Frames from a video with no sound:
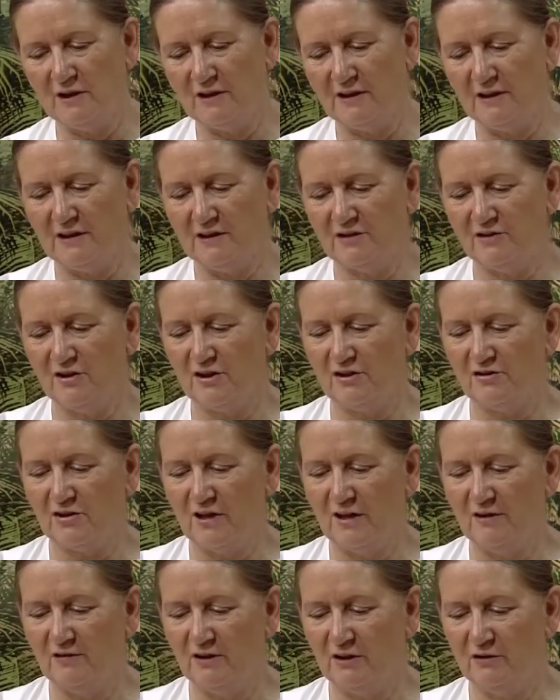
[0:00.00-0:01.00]
like it says,
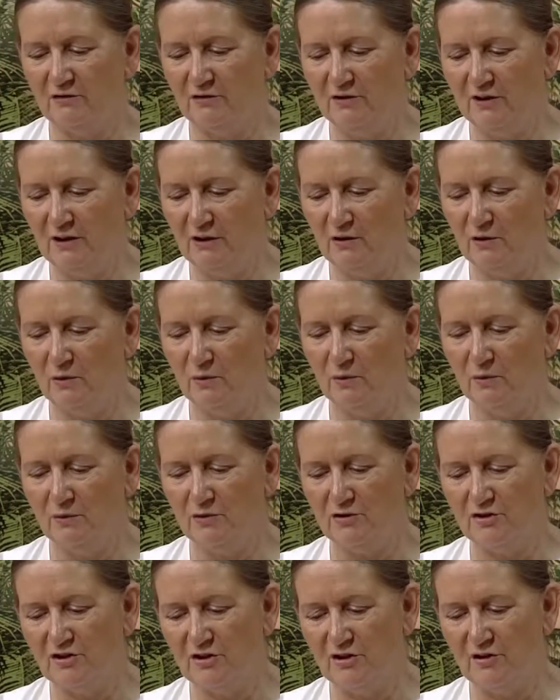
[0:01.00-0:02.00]
having
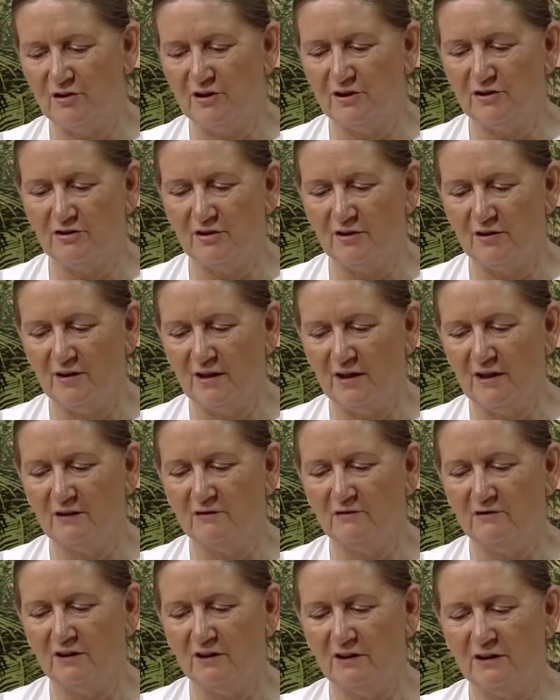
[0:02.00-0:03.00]
recourse to this and
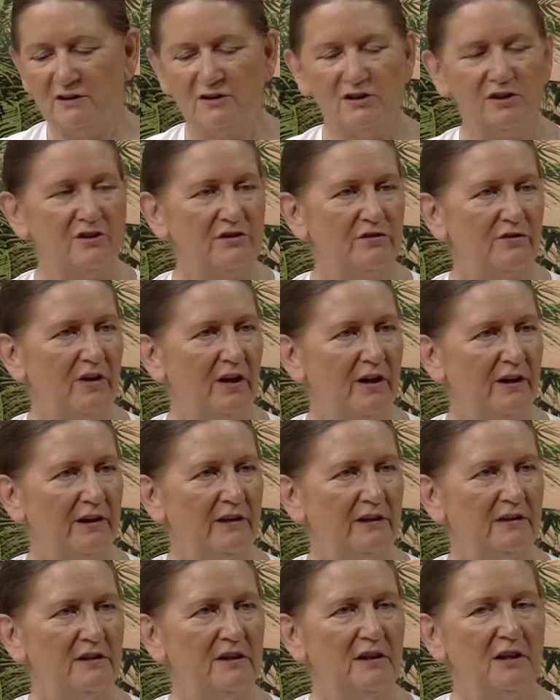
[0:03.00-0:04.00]
that religious
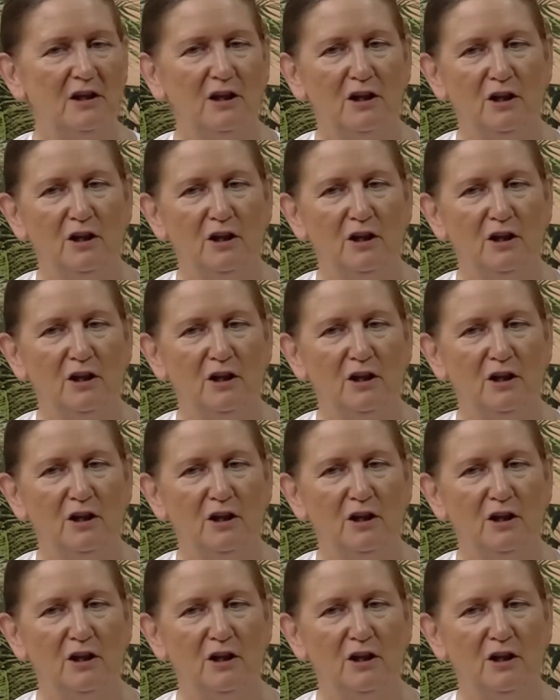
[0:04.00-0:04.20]
rite.